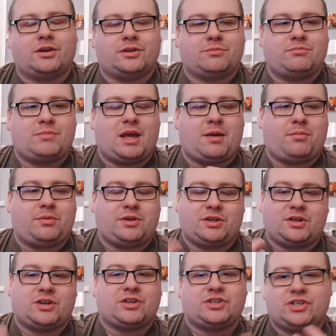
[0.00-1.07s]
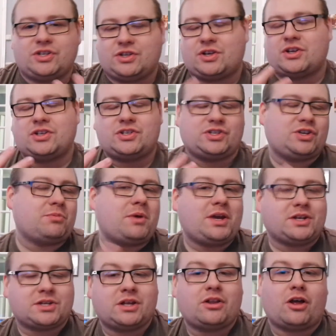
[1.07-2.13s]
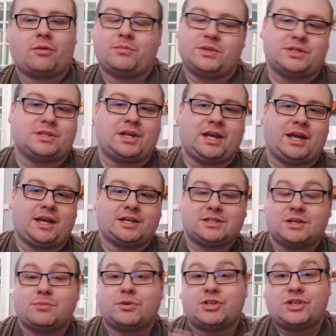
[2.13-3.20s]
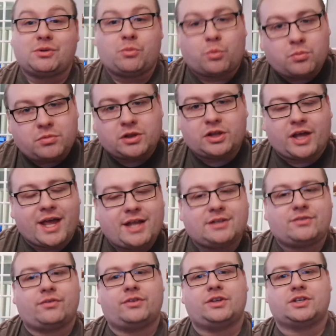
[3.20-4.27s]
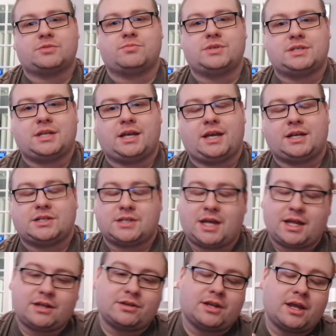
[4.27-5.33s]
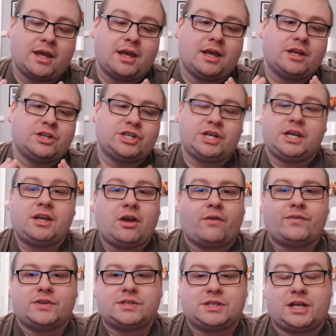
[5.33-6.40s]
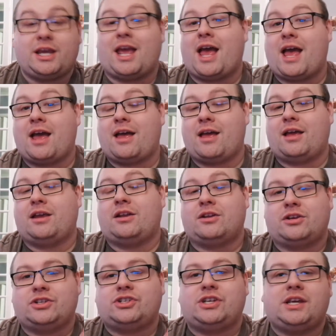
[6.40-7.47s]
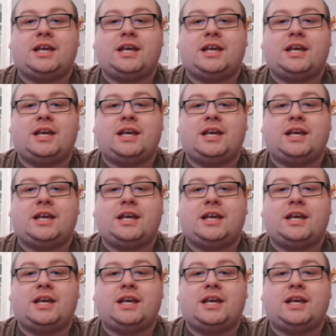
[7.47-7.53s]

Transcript: maybe because she makes a lot of mistakes, but she learns from those mistakes. And she obviously she